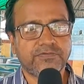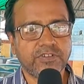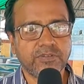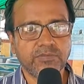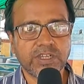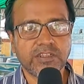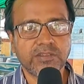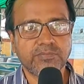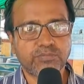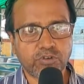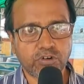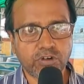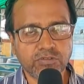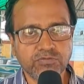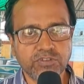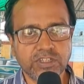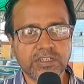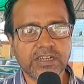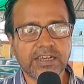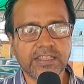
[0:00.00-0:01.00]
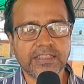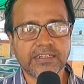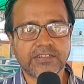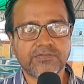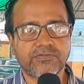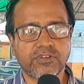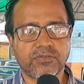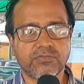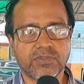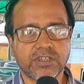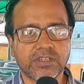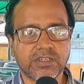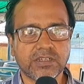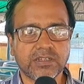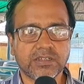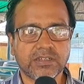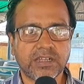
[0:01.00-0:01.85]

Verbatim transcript: female prawn we collect from the